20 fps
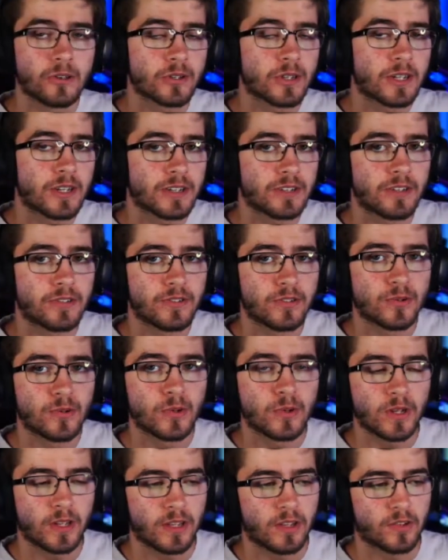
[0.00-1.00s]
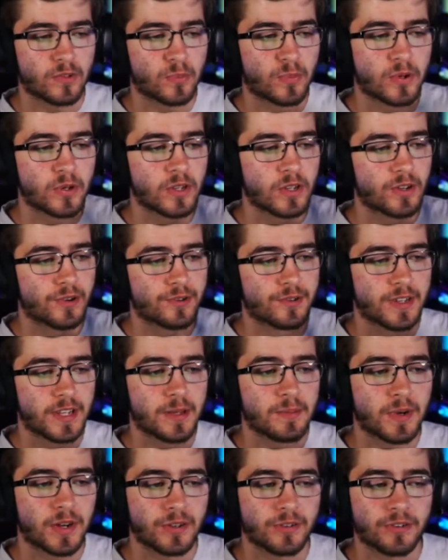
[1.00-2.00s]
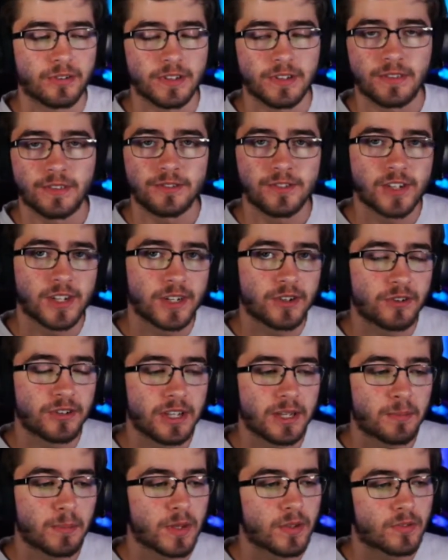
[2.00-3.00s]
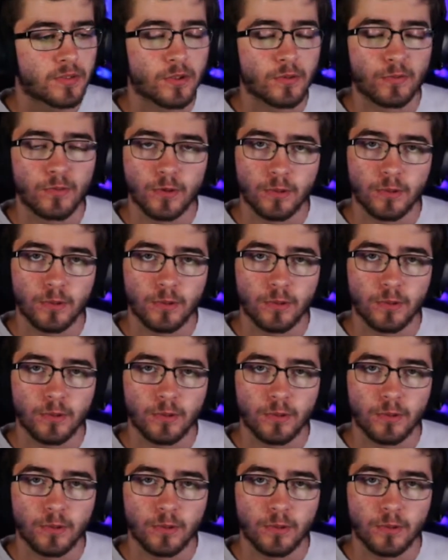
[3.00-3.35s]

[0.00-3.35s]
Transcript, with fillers: you need to do is put your name underneath the channel name. So for